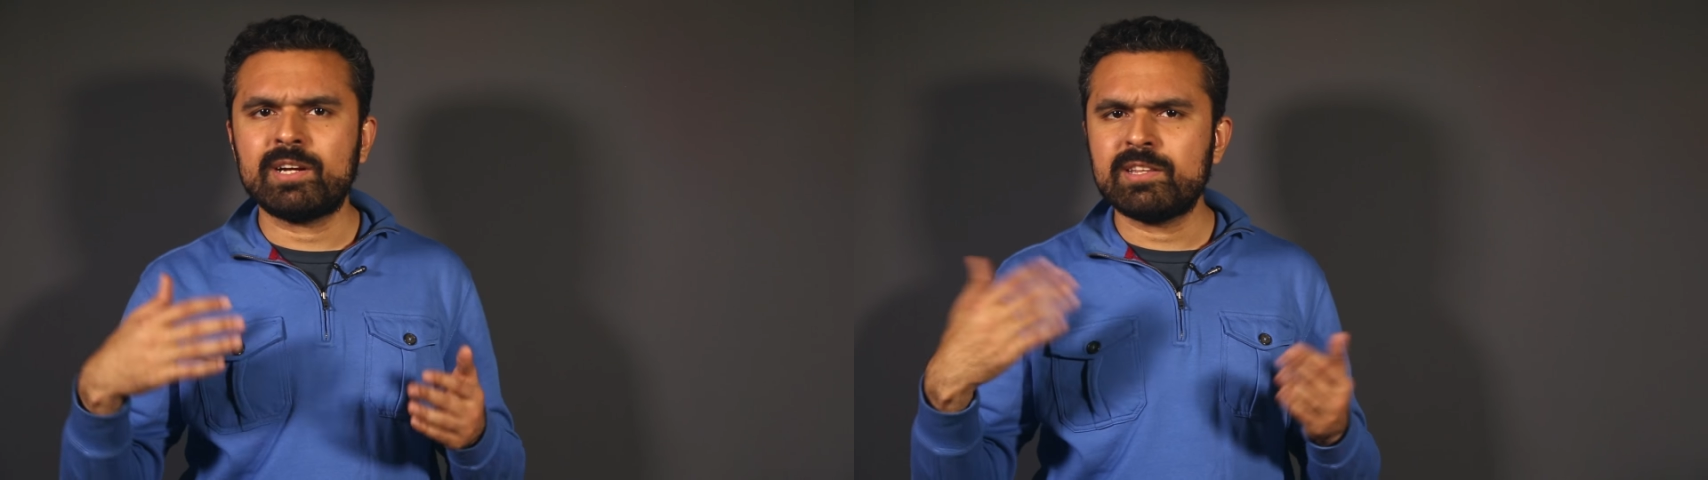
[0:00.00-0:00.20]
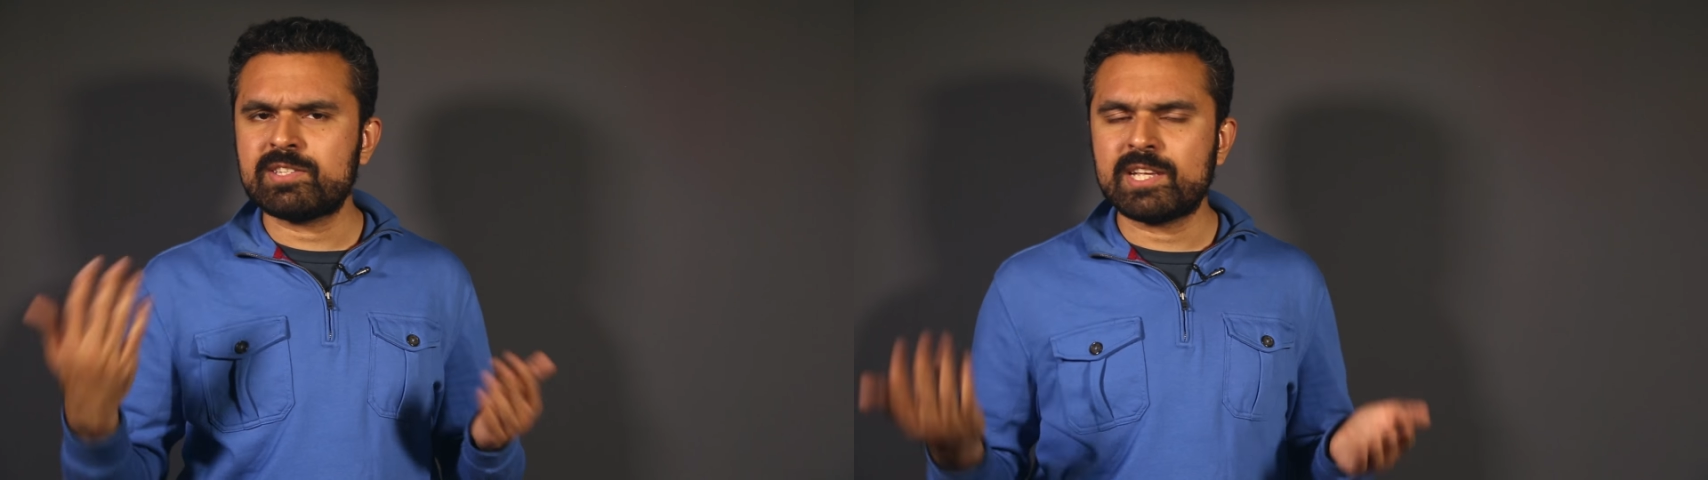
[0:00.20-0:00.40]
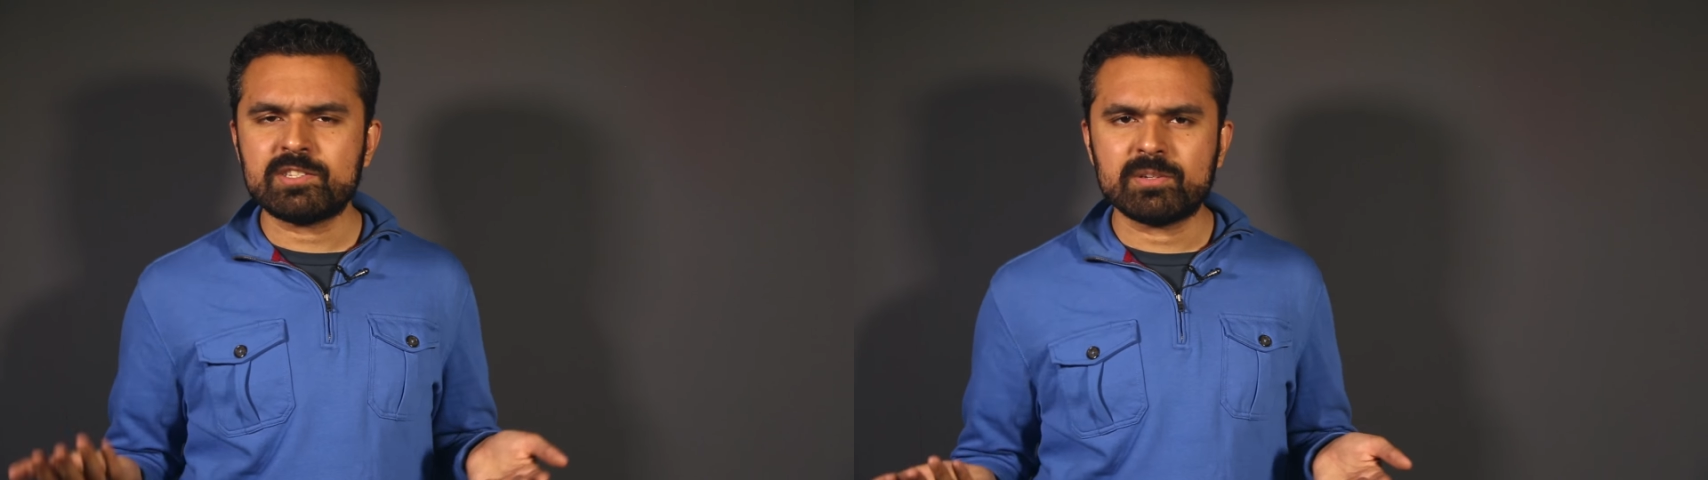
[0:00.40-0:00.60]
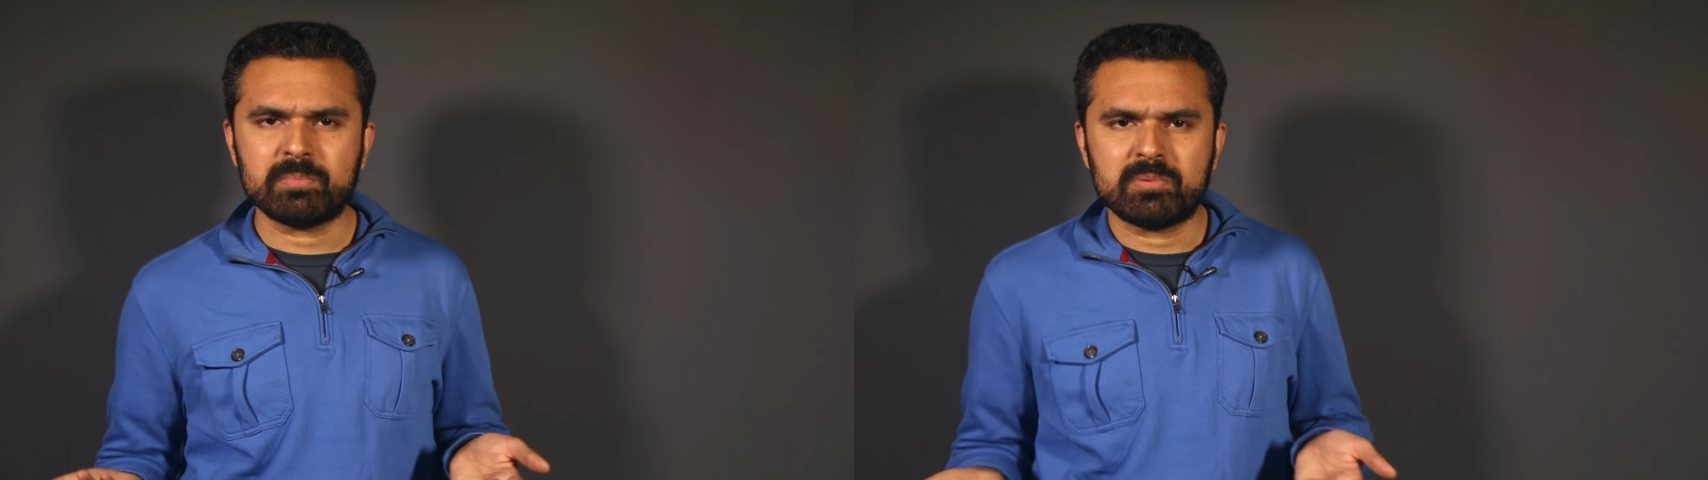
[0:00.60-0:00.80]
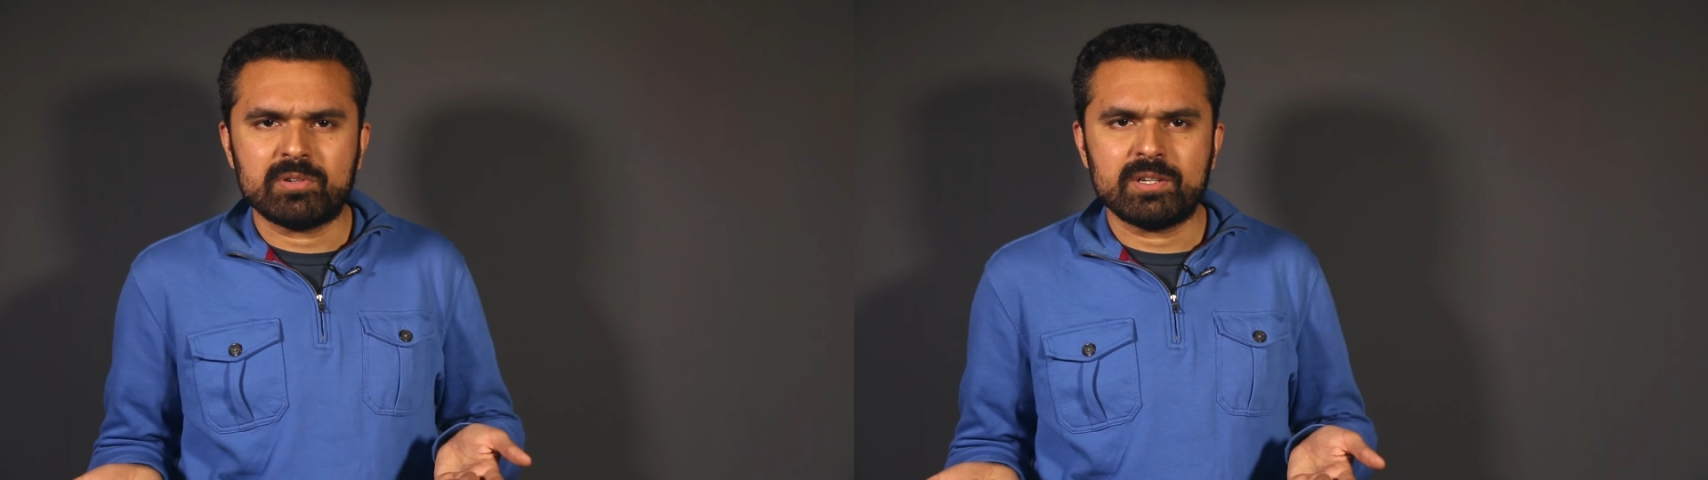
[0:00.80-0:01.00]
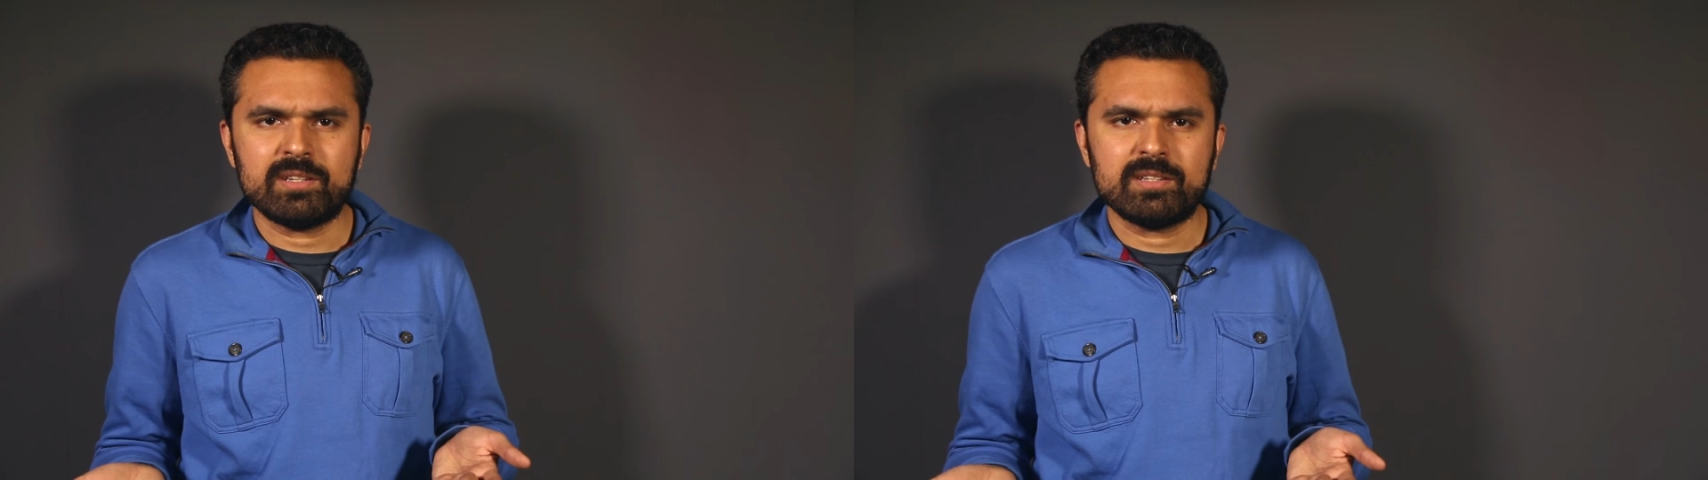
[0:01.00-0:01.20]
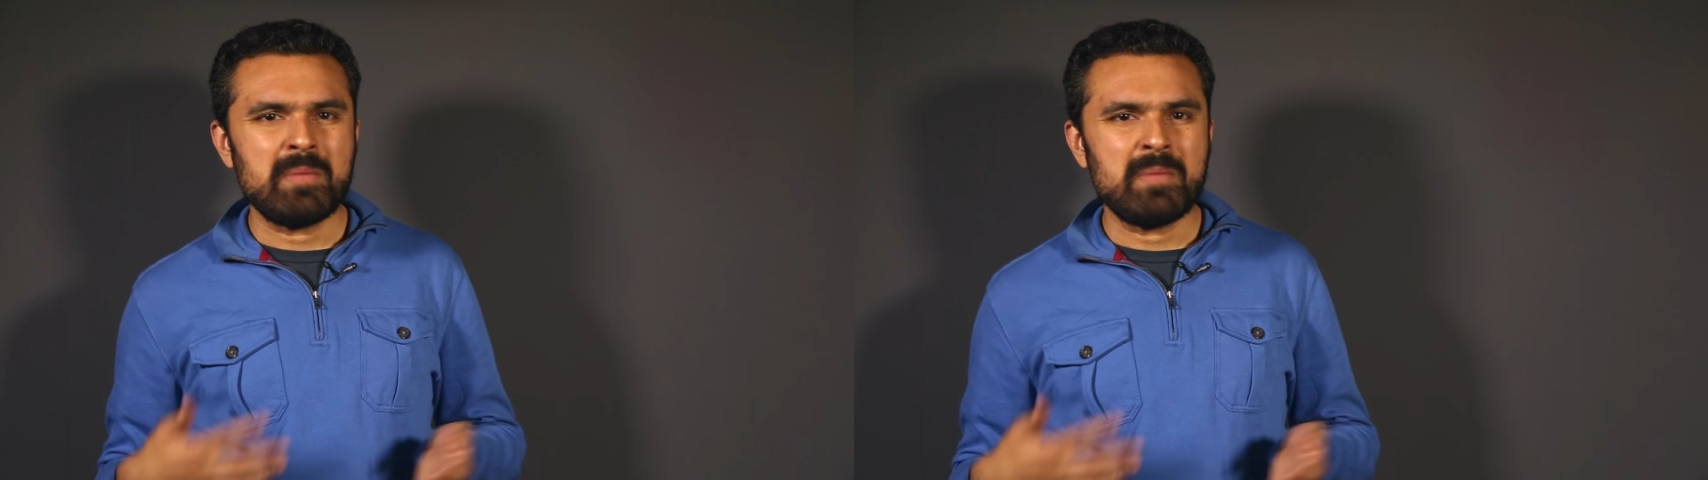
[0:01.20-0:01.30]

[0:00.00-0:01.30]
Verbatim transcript: Iranian censor board,